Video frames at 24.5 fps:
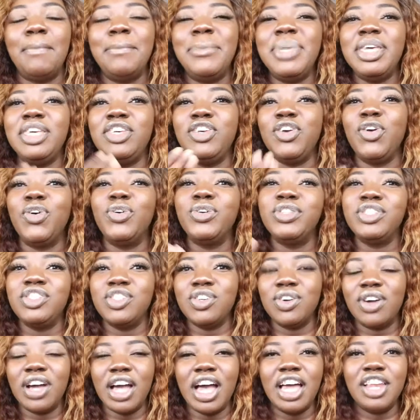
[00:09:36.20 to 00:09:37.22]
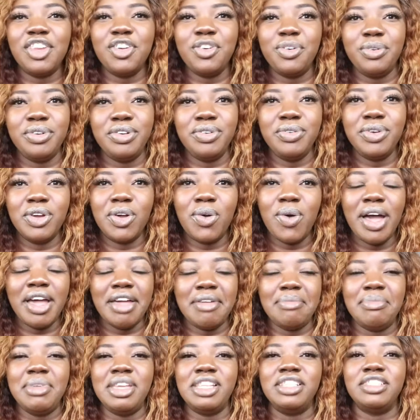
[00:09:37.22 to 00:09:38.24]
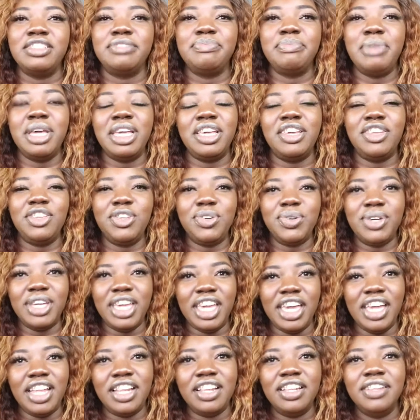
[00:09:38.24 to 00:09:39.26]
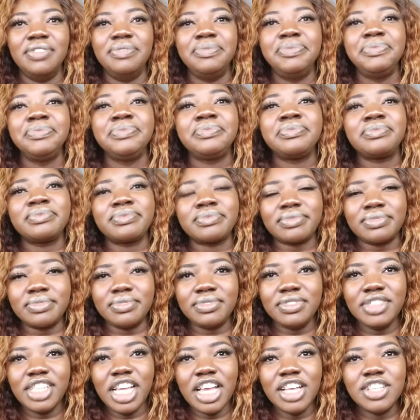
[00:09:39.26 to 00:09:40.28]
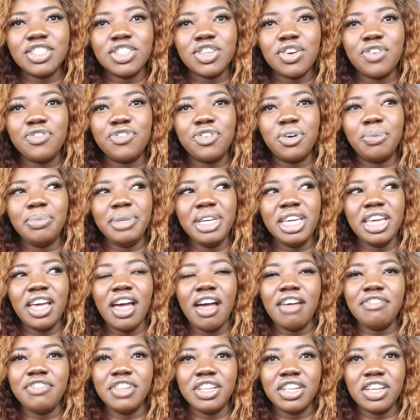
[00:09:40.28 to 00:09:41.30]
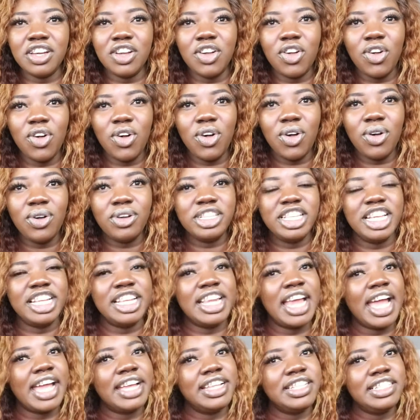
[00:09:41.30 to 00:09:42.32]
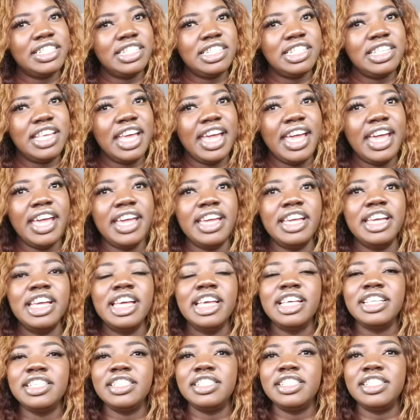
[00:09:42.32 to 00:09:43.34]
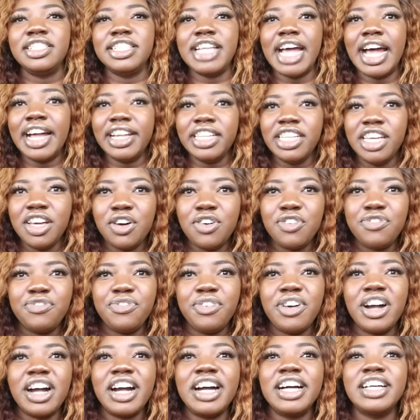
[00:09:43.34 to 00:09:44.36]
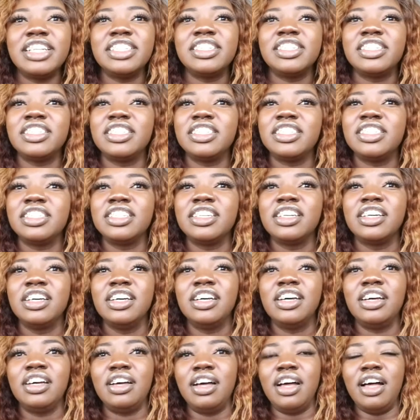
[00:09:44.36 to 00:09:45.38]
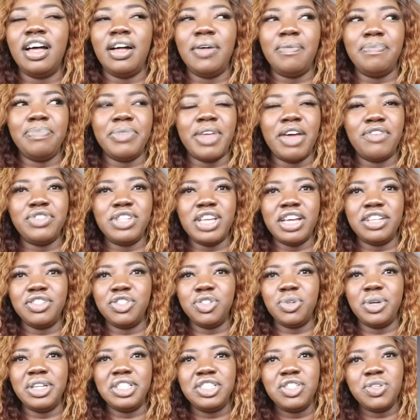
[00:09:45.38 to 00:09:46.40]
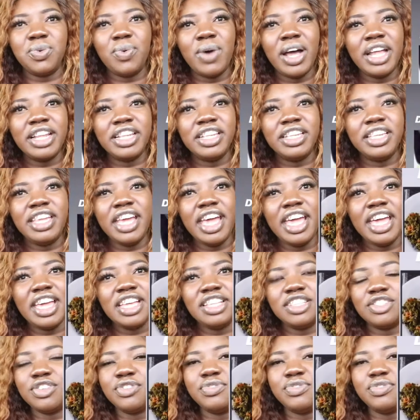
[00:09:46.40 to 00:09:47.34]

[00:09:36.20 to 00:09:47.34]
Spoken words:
beyond your calorie requirements, making you gain. So for me, having a goal, the 90-day Daniel fast, I've done 21 days